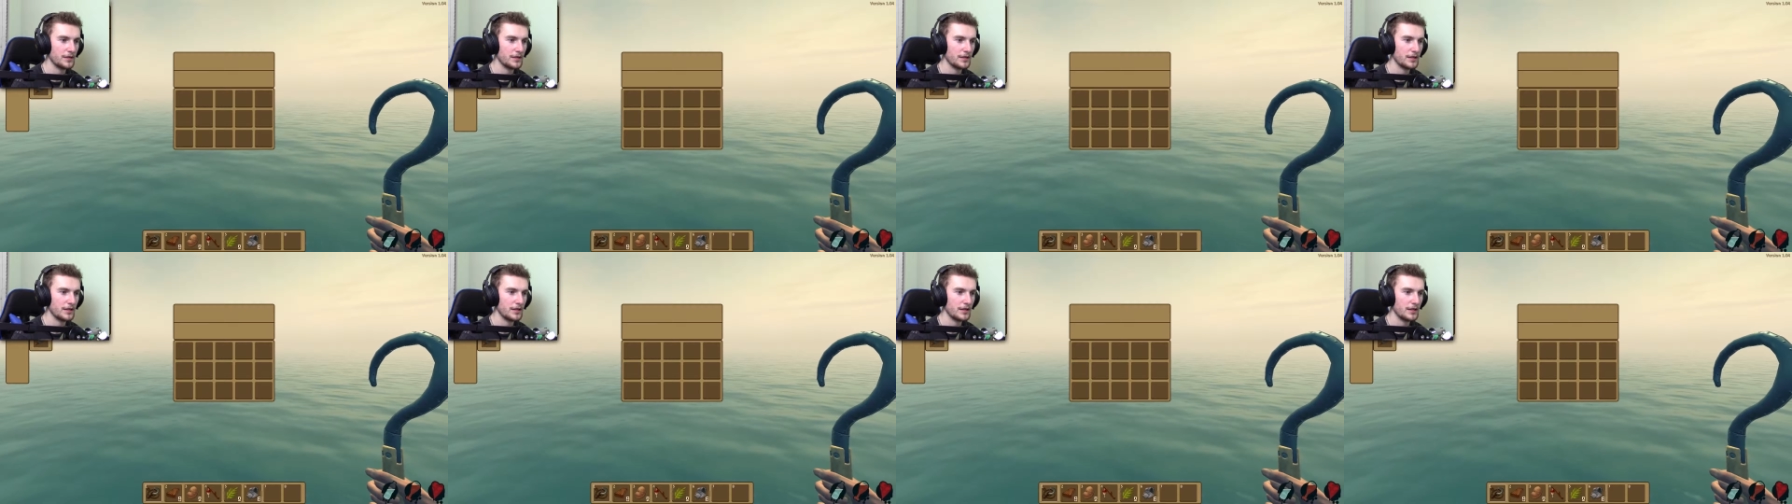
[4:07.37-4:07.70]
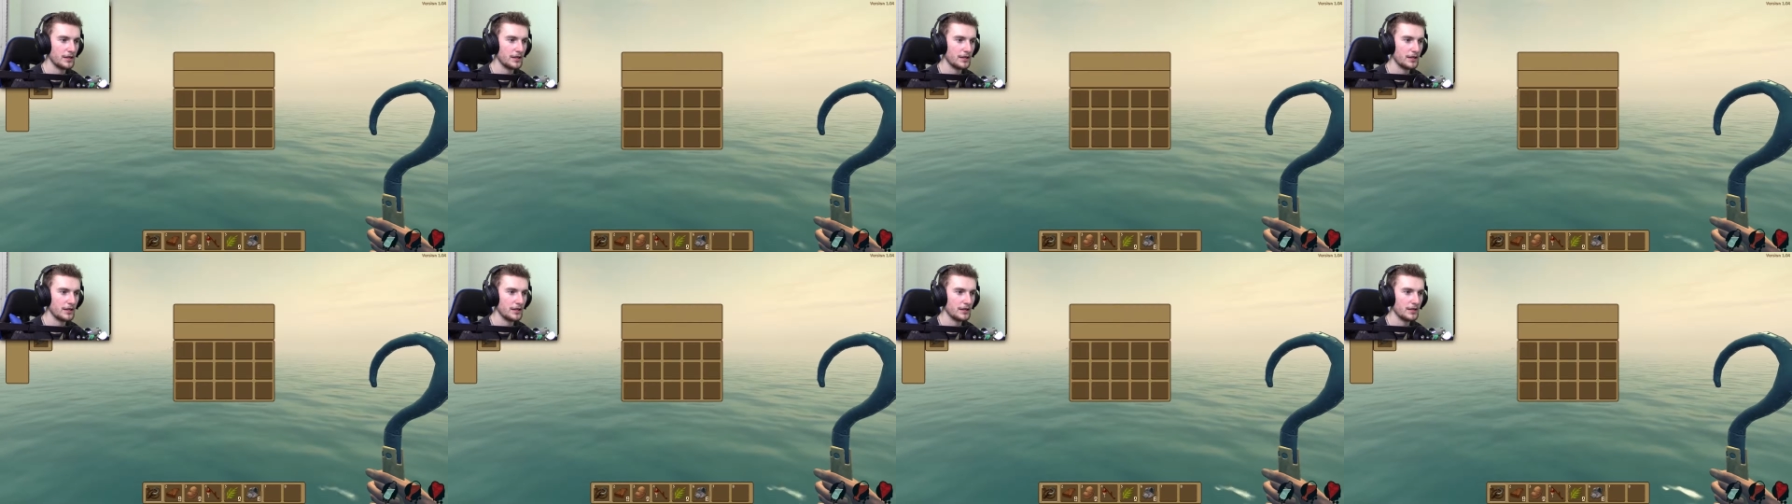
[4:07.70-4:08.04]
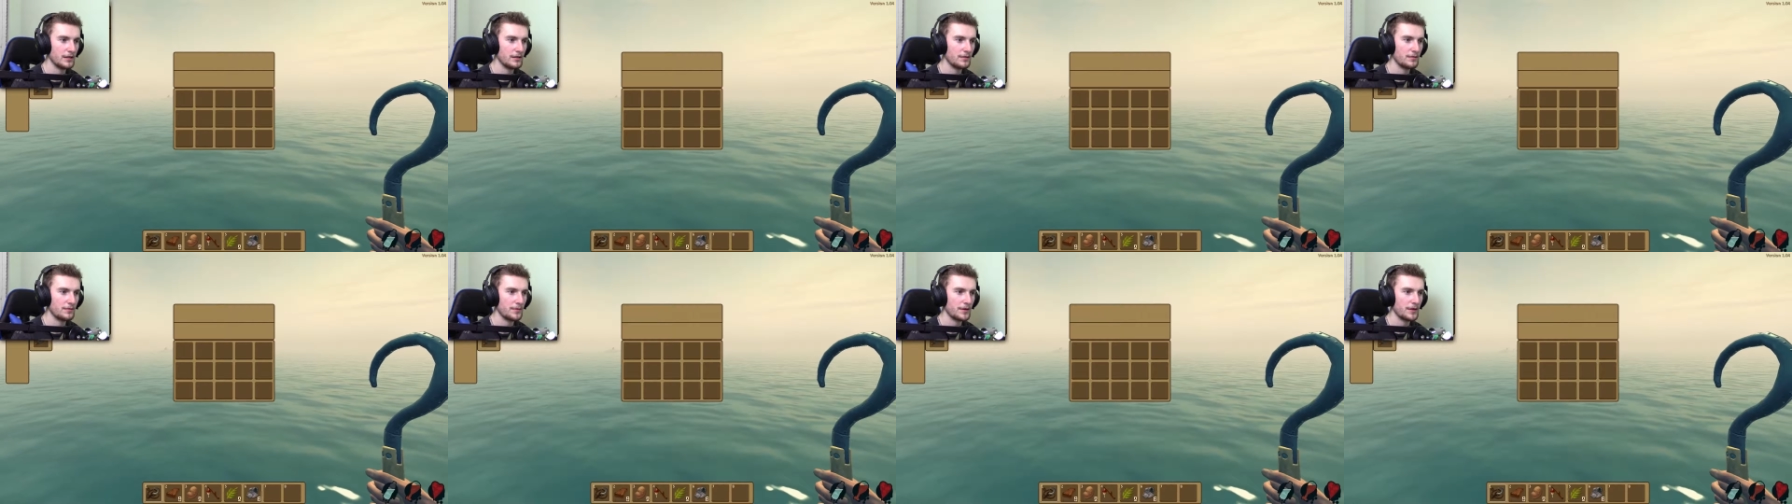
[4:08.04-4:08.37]
I
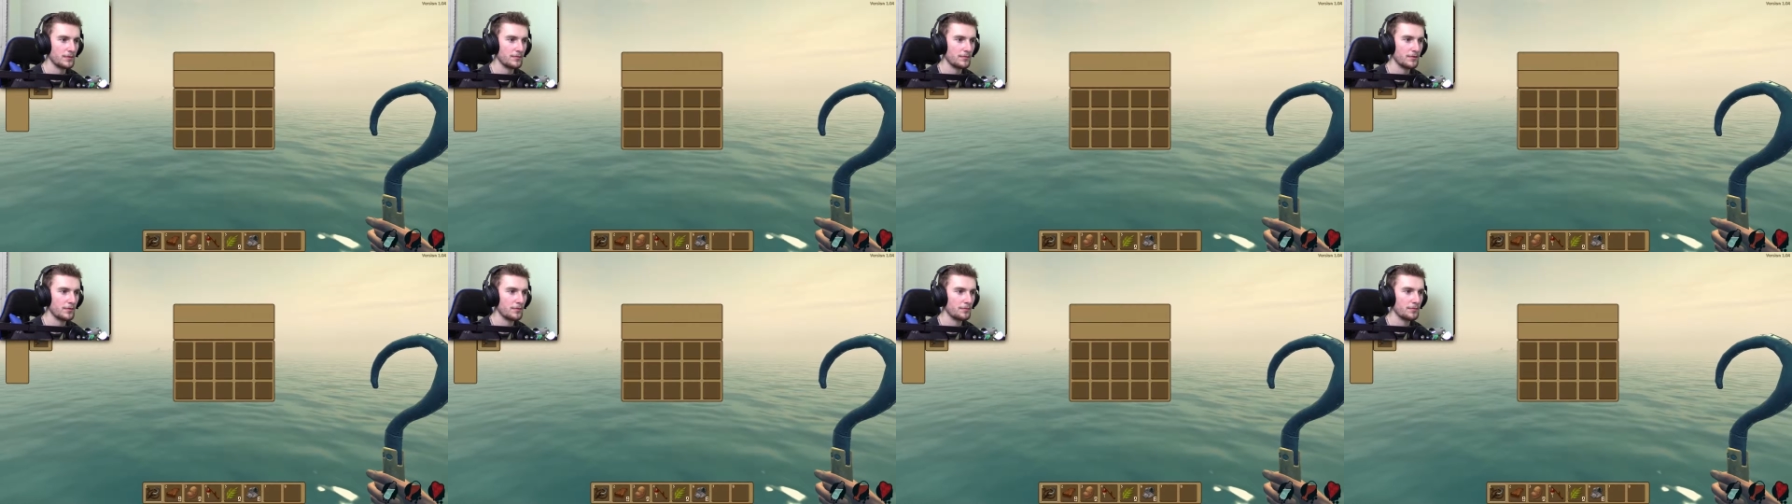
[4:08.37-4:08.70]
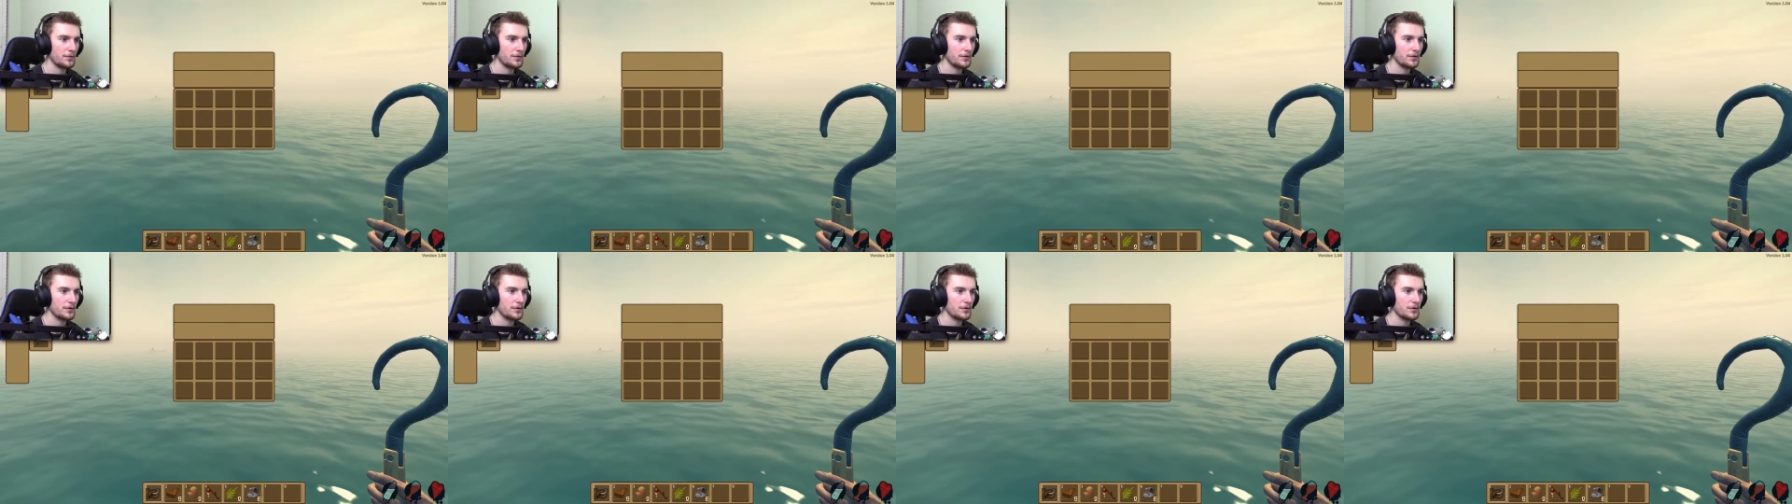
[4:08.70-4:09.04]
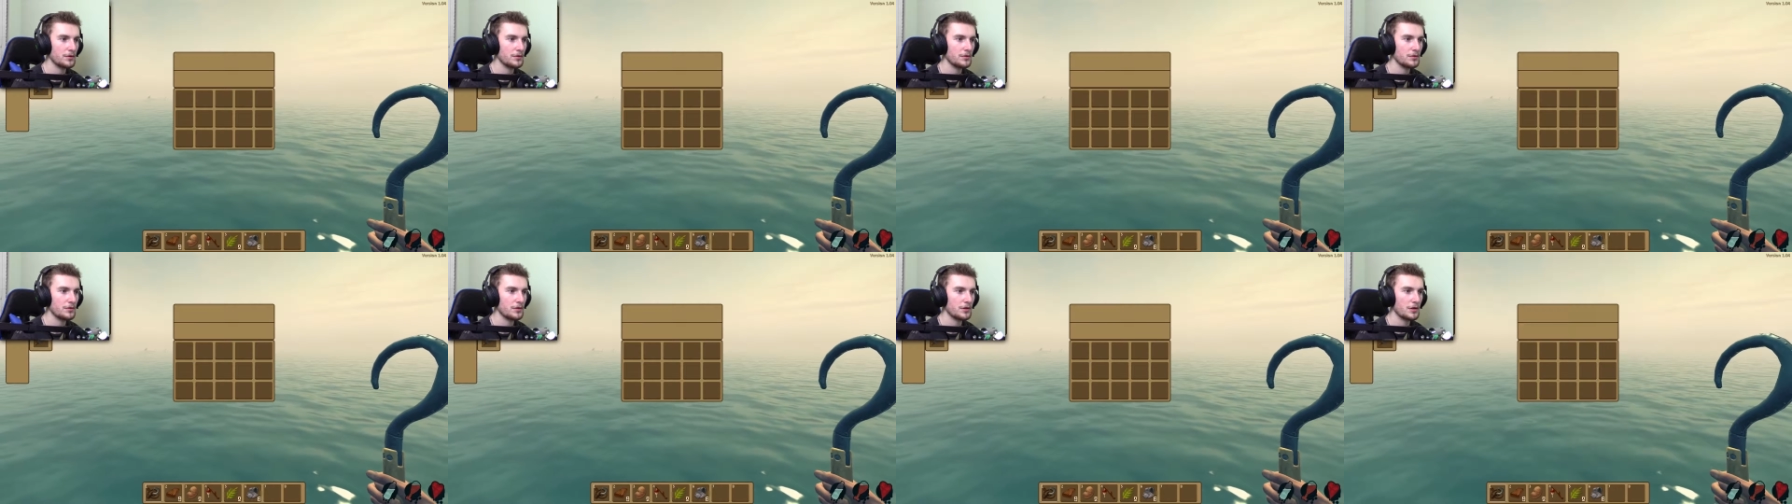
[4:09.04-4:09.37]
need to make rope.
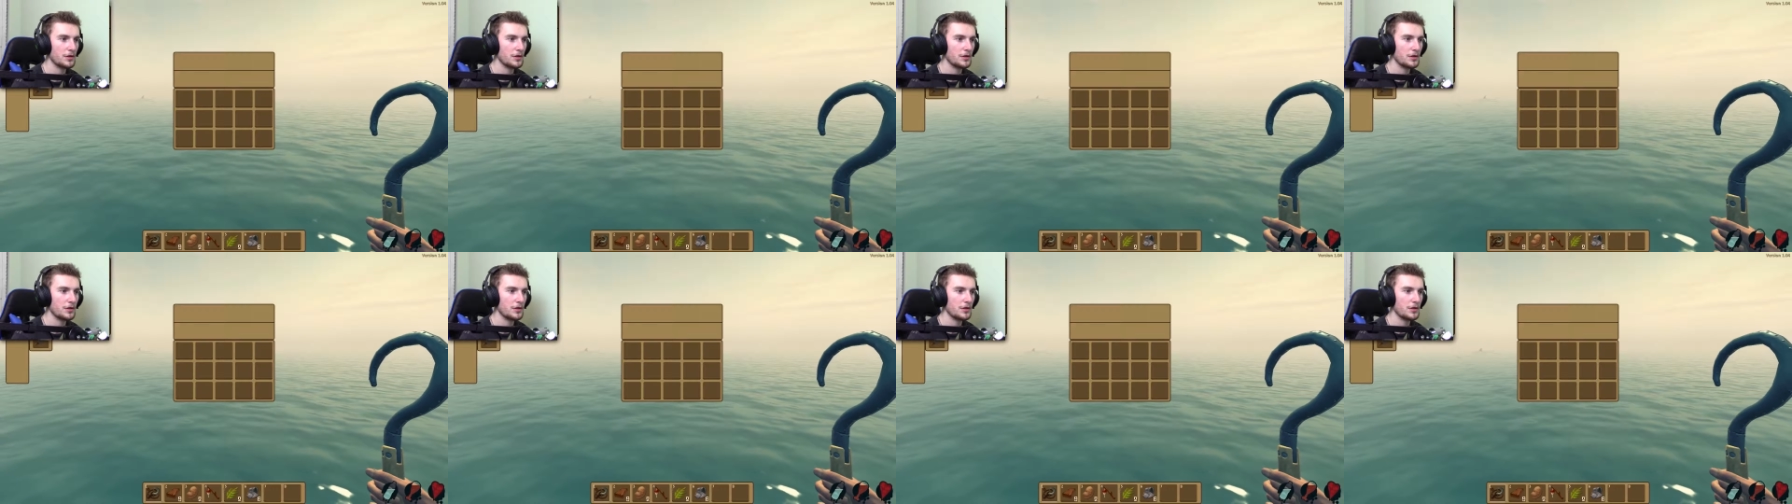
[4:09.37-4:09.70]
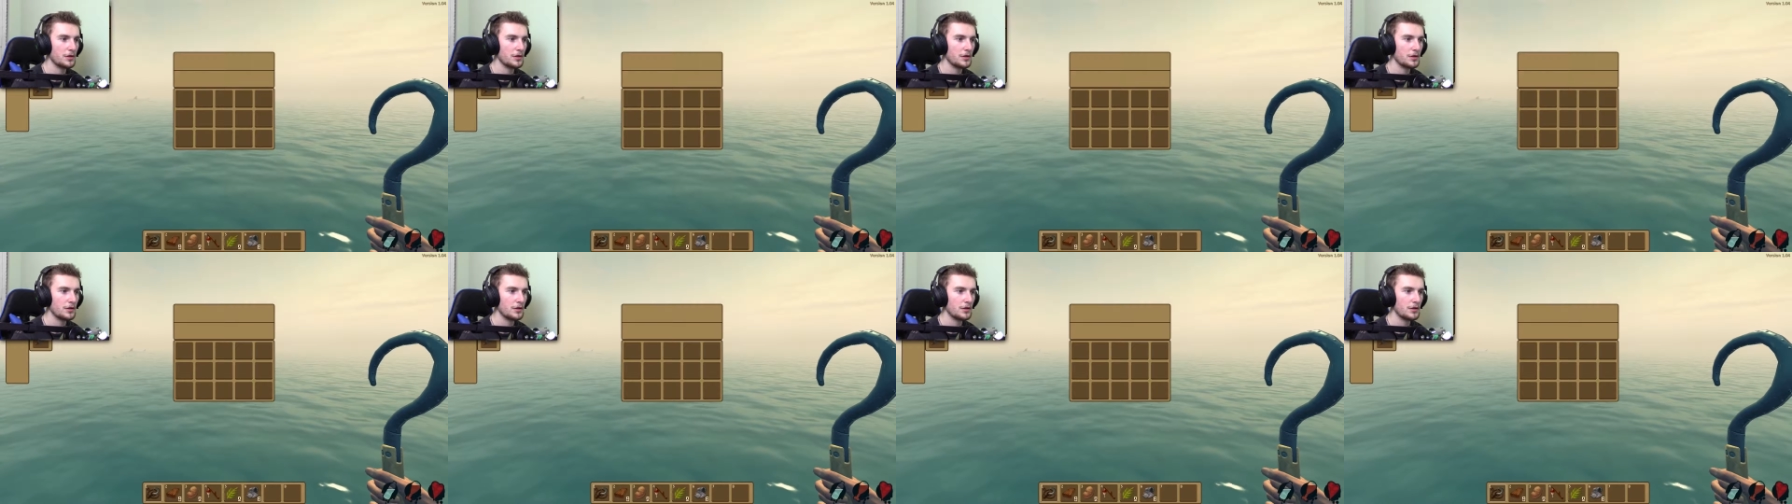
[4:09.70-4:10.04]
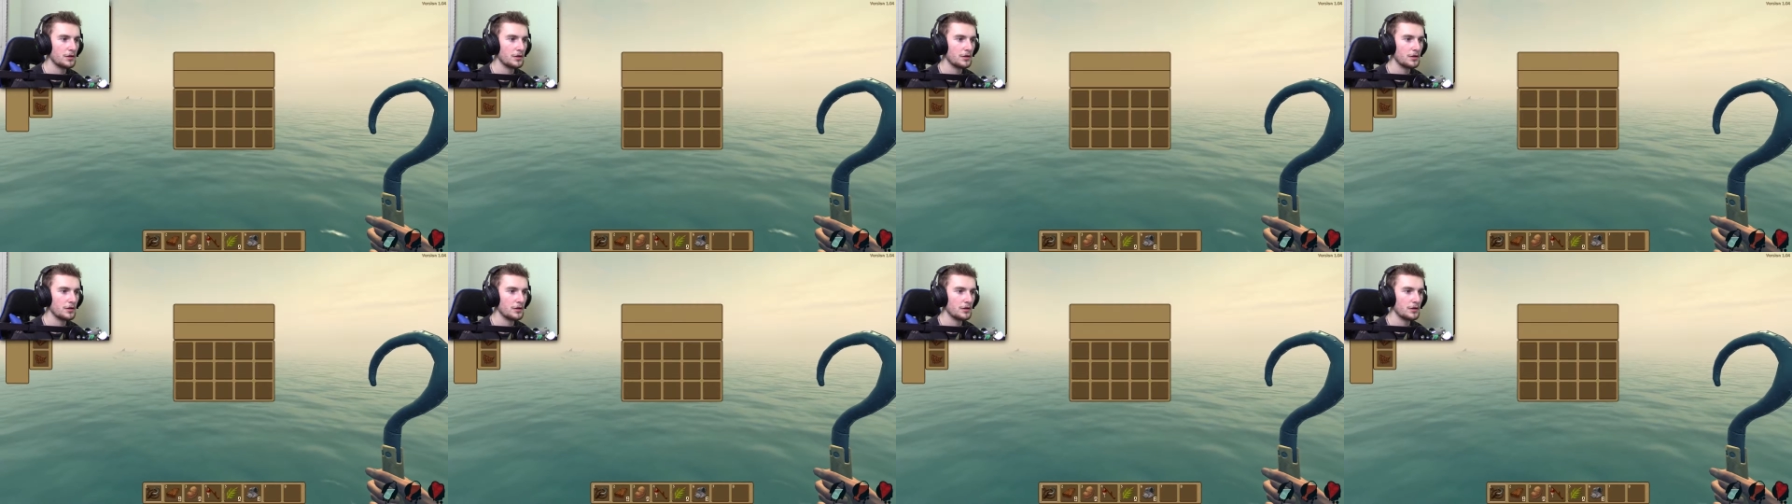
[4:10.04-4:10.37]
Okay.
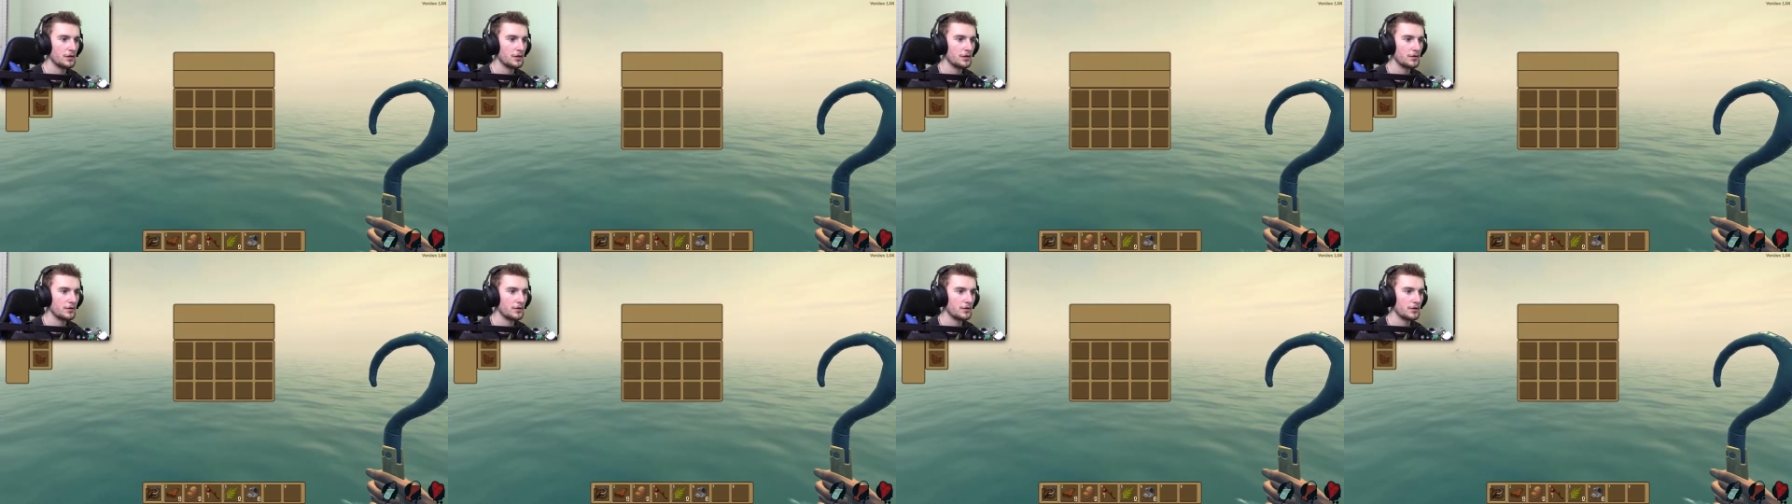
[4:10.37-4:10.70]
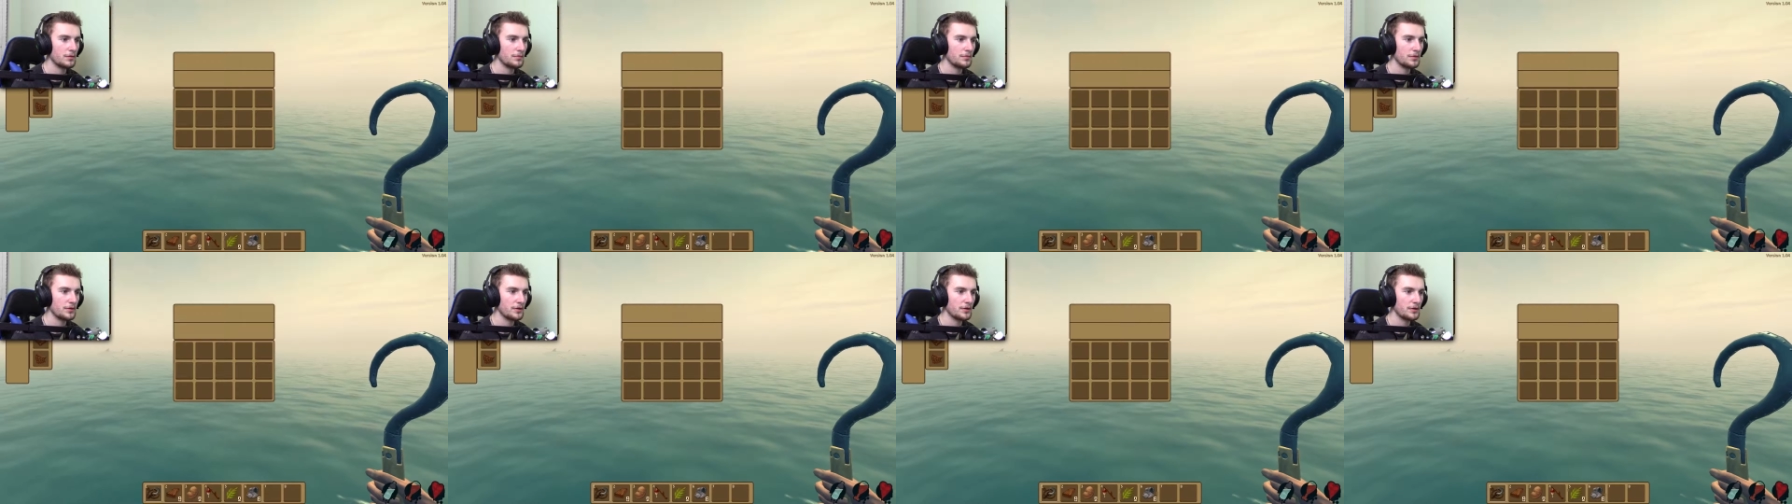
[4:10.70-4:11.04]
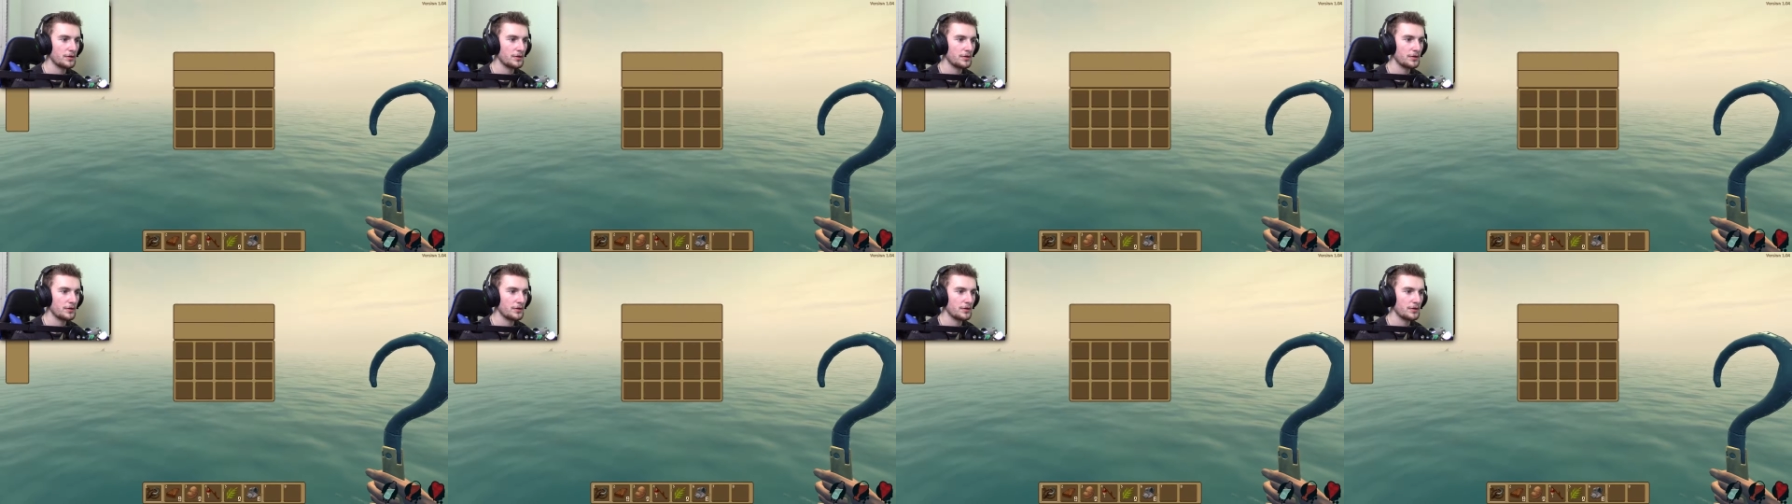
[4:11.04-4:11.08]
Uh, rope.